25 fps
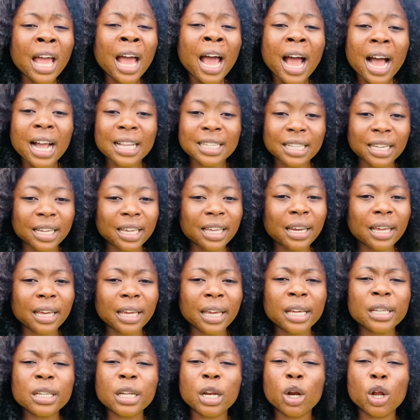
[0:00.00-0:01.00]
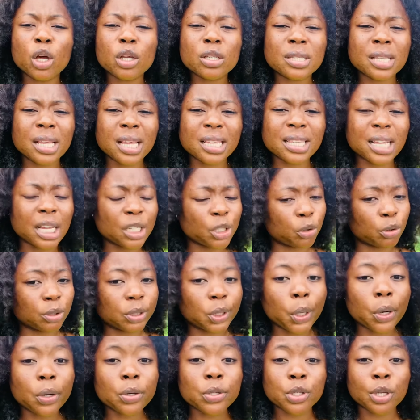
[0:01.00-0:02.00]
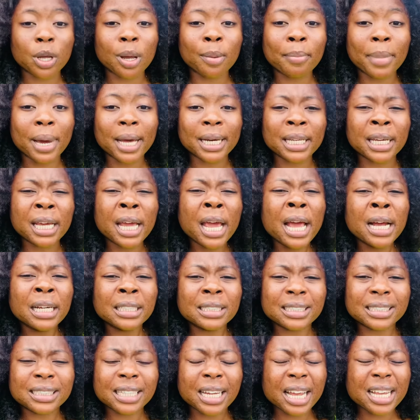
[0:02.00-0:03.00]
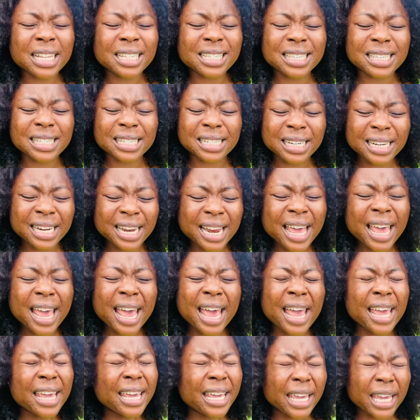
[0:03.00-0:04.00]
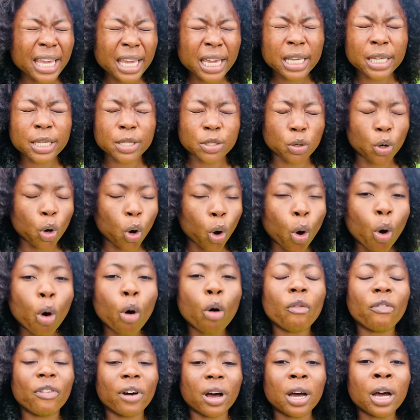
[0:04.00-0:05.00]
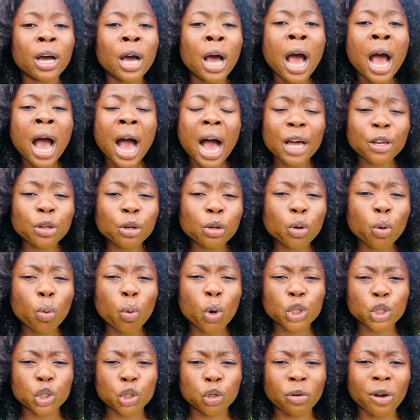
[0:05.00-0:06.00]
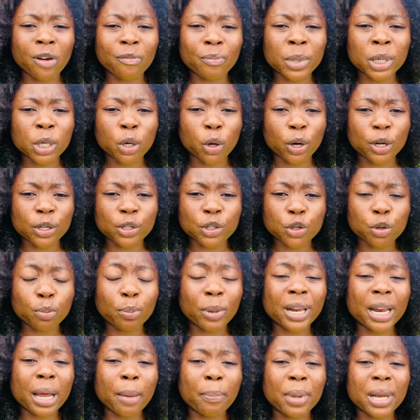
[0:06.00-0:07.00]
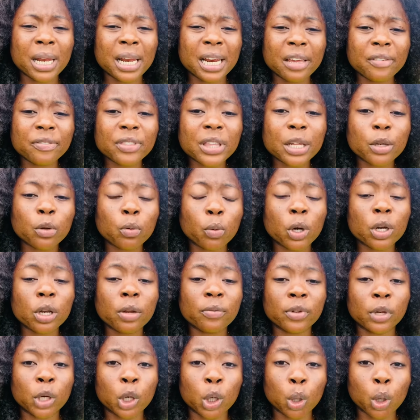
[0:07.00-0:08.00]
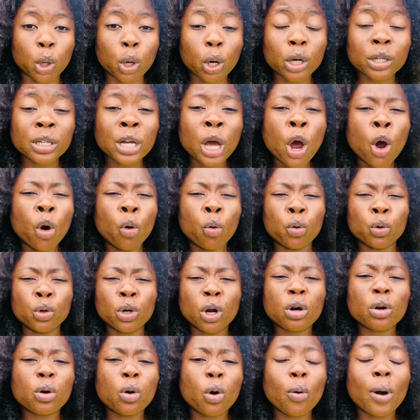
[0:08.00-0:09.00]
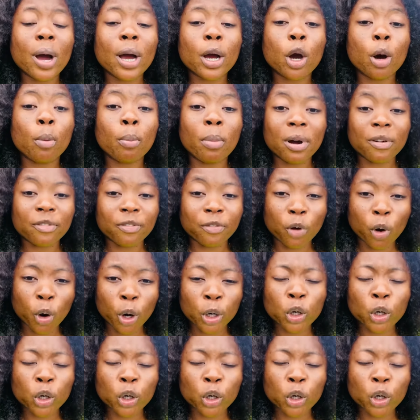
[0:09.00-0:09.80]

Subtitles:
I take it again. The Lord says I should tell somebody the delay is over. I don't know what you have been going through, but I believe that the word of the Lord will not go and come by void